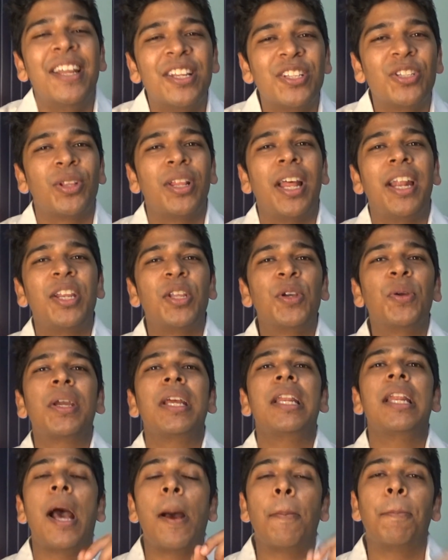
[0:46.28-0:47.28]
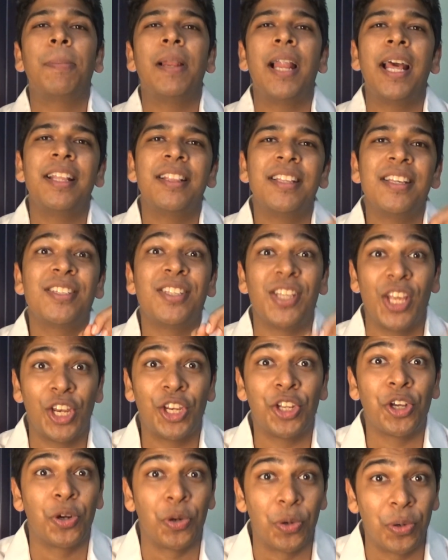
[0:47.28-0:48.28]
so that you can apply this
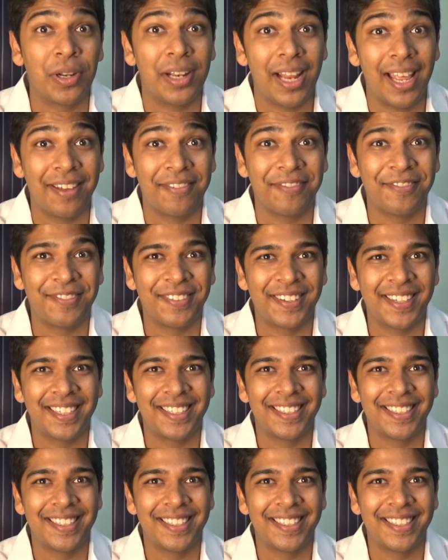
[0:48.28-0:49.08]
in your own life.